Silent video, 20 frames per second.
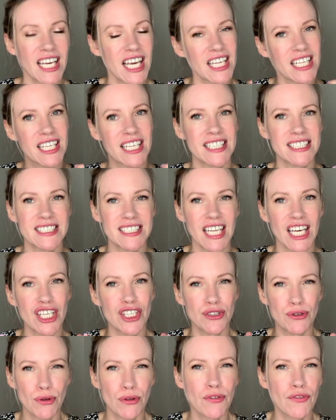It gets
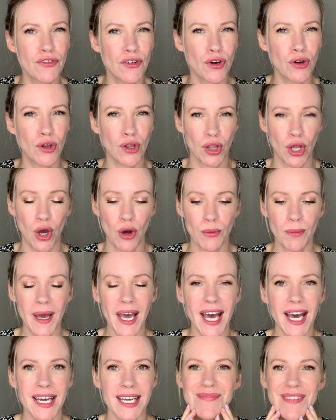that youthful glow
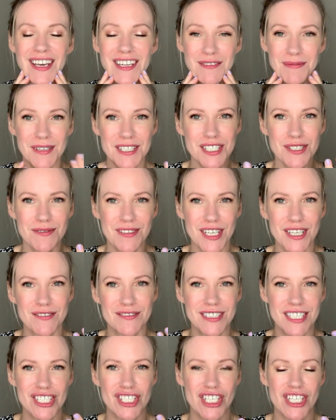back, especially when I
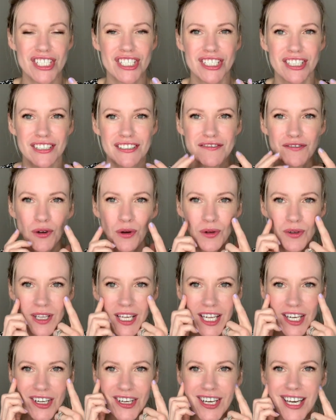use a gentle
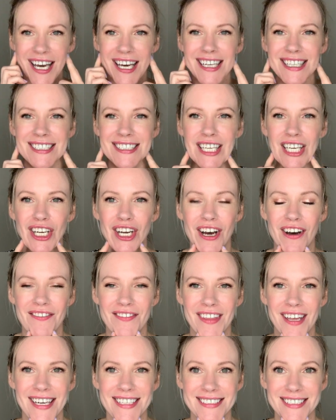exfoliator and kind of take off
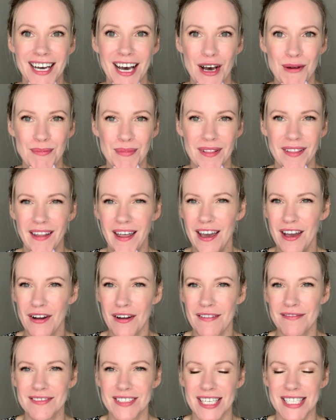that top
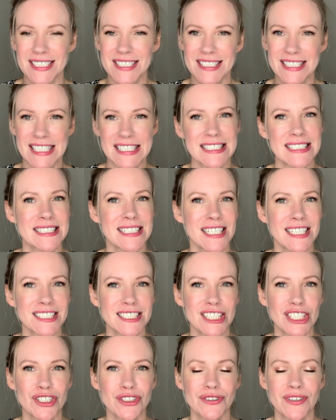layer of dead skin cells
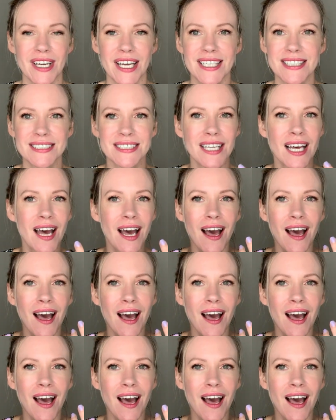it creates.